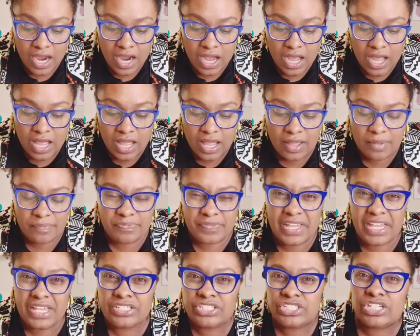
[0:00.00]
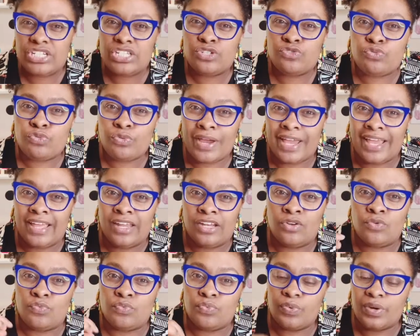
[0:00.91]
It just
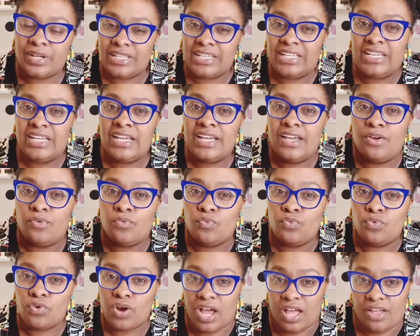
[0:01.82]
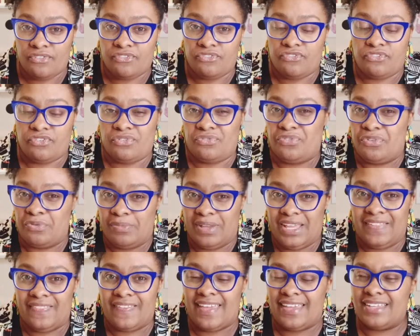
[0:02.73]
ran really rough for
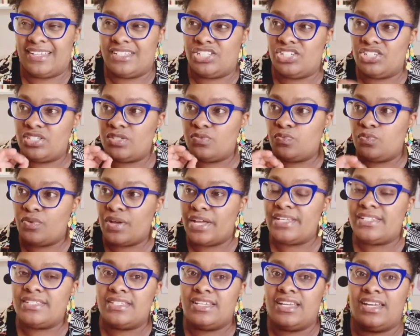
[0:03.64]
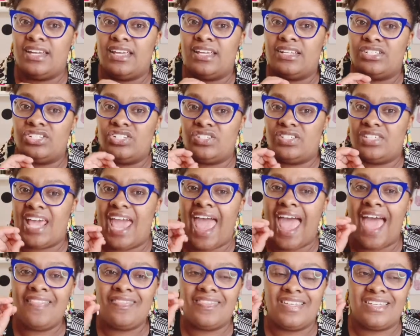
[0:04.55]
me. Like it just
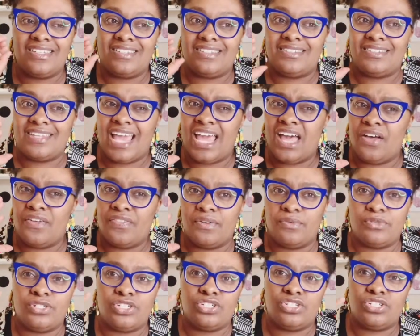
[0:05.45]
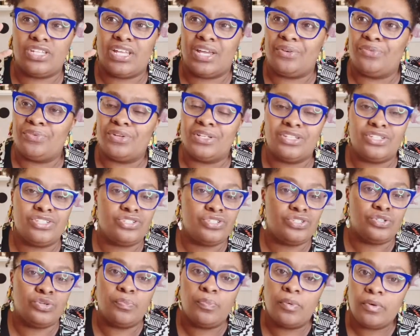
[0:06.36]
had this sound that was just like really
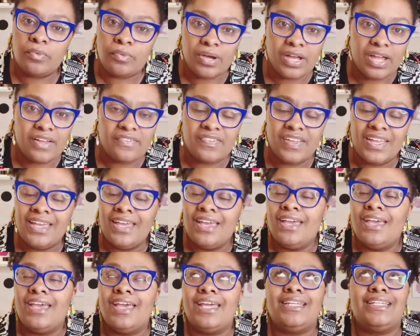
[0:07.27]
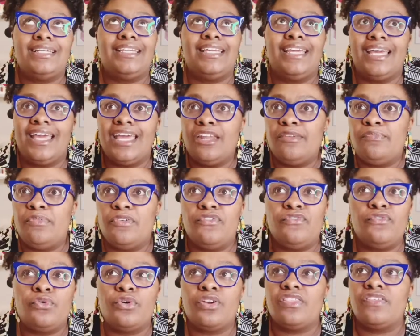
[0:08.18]
super rough. And again,
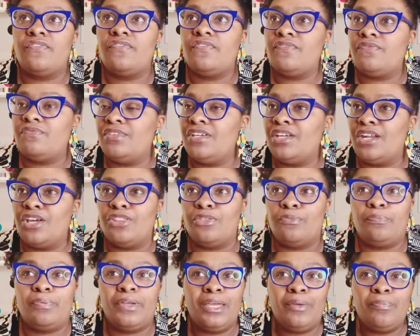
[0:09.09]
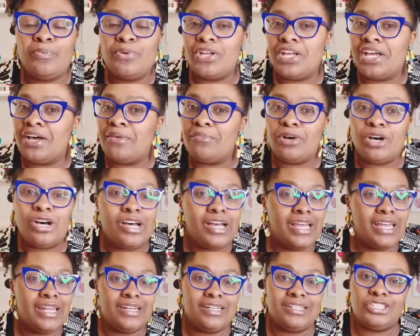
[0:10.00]
before the people come
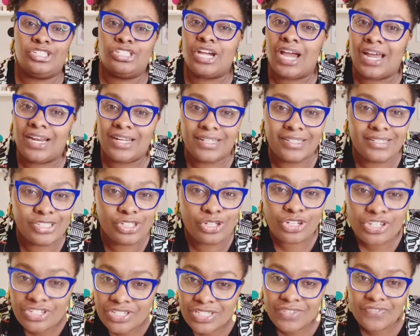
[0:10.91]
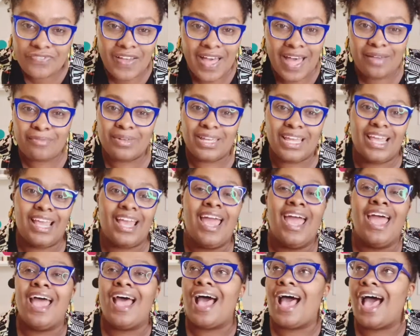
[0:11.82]
on and try to crucify me,
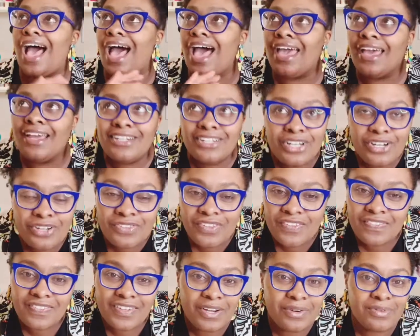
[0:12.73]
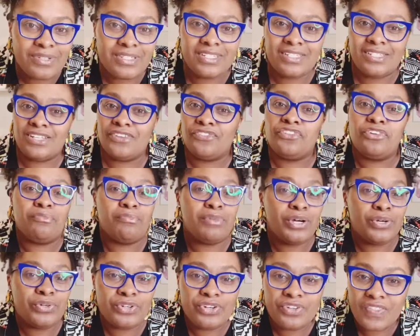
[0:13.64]
I know that there was a different
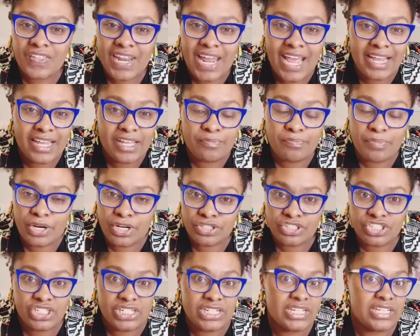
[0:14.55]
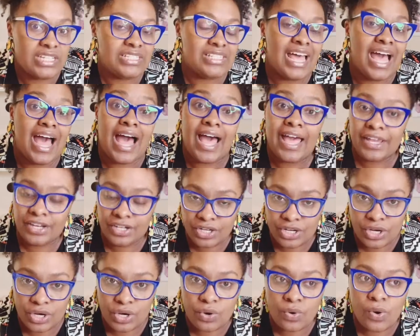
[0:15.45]
motor that I could purchase. I
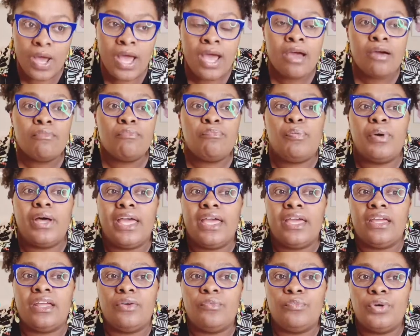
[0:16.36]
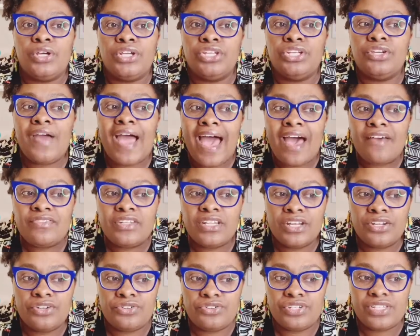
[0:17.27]
know. But what you have to
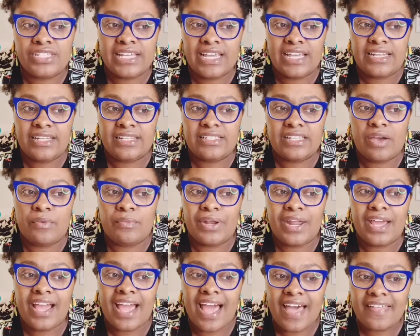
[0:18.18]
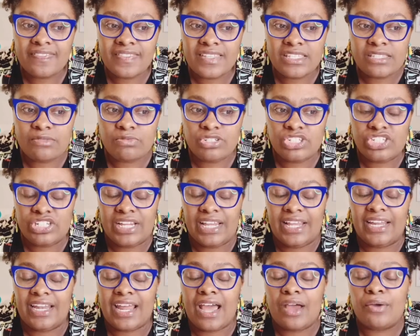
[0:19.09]
understand is that when I got this
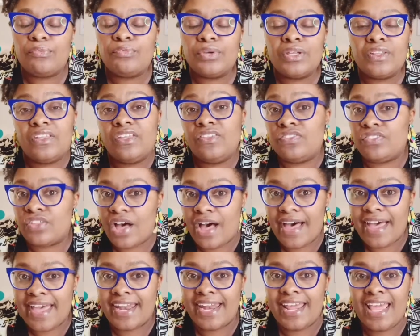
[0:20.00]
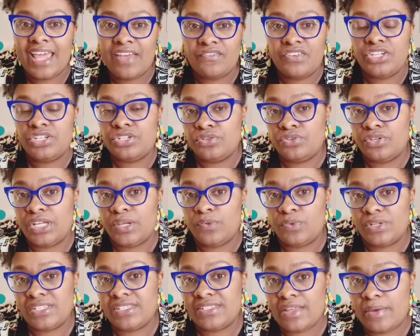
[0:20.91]
machine, I really thought heavy duty
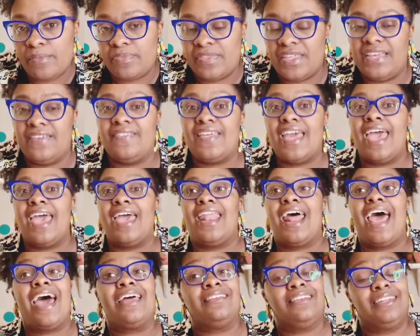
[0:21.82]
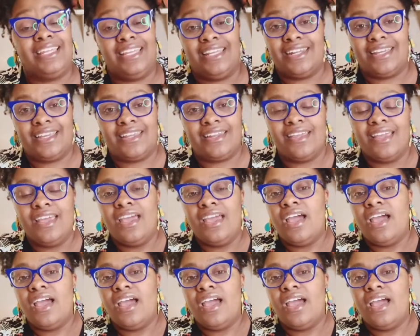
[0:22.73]
was something that I needed.